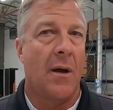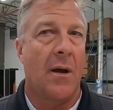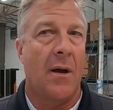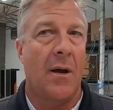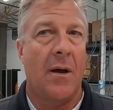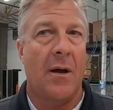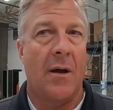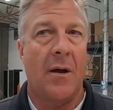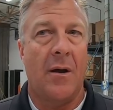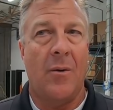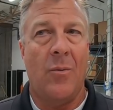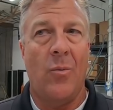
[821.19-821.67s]

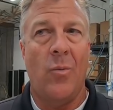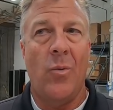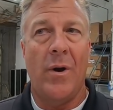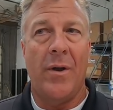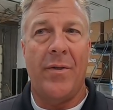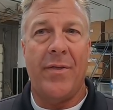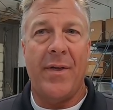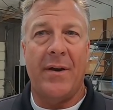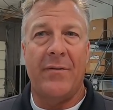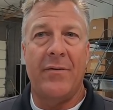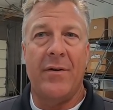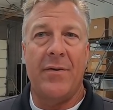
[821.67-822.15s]
Um,
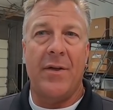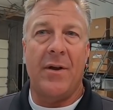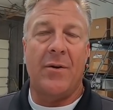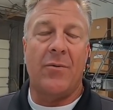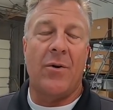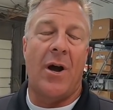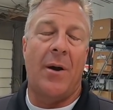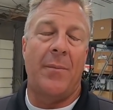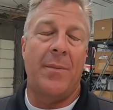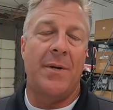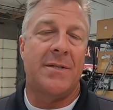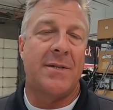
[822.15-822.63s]
with everything
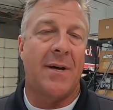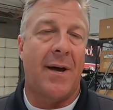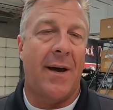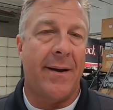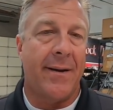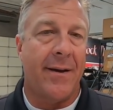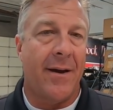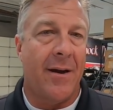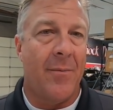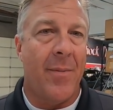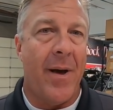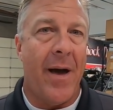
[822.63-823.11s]
Robbie's
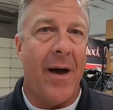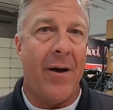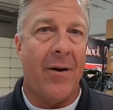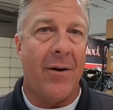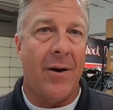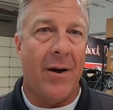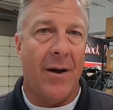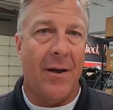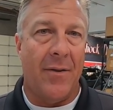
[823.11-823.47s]
talking about,